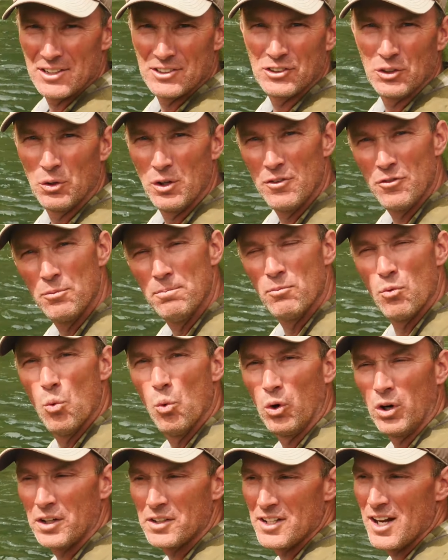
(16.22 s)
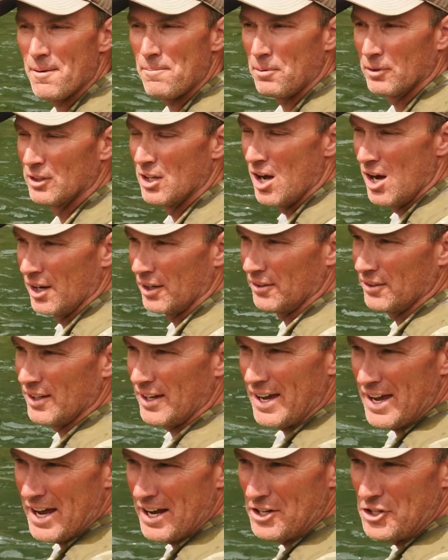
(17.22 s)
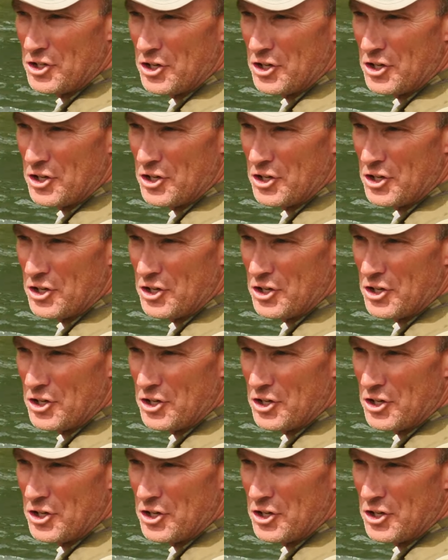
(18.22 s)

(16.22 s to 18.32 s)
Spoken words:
so we've worked up along the edge